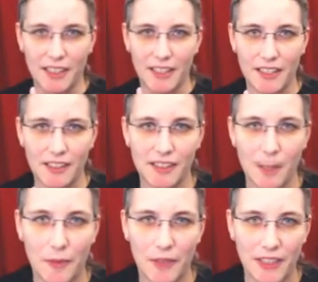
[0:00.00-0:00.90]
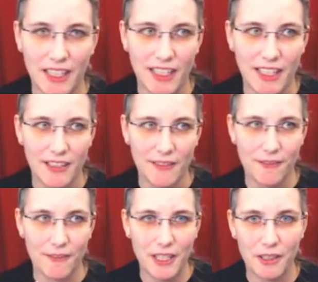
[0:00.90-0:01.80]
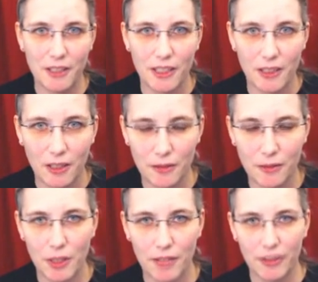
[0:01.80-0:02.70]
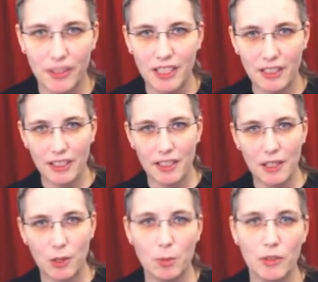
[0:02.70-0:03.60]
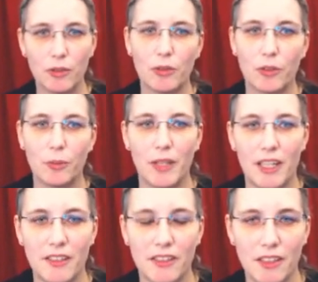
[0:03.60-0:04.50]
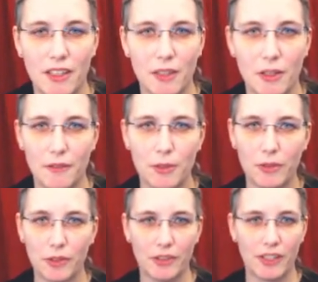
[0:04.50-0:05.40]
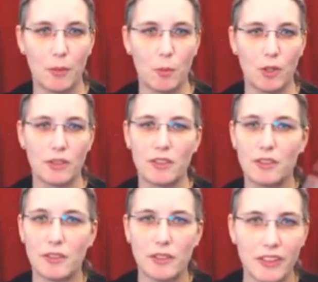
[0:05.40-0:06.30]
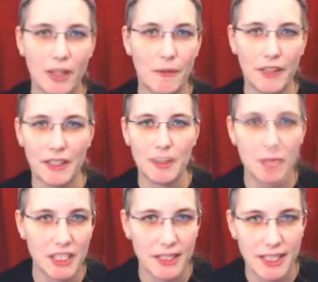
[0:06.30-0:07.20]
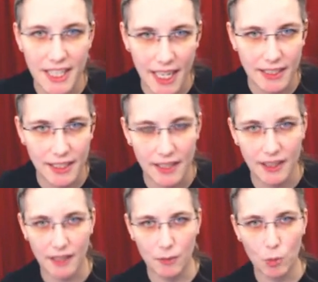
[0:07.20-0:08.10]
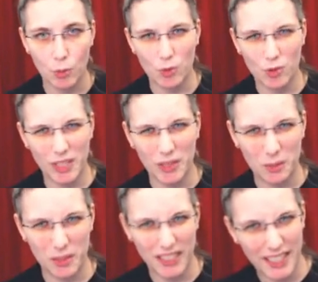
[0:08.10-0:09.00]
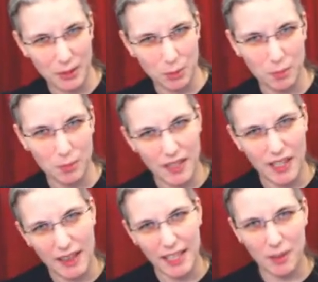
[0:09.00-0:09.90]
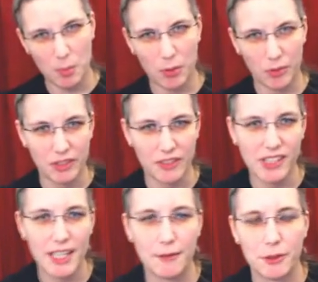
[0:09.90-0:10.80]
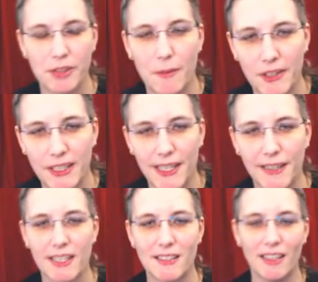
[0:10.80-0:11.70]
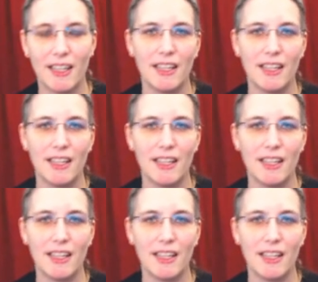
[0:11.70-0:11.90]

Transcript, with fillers: Uh, this is something that I fear a lot of you have seen in the open source space. Uh, you have users that want something immediately done and who treat you a bit like your like their personal slave or something like this.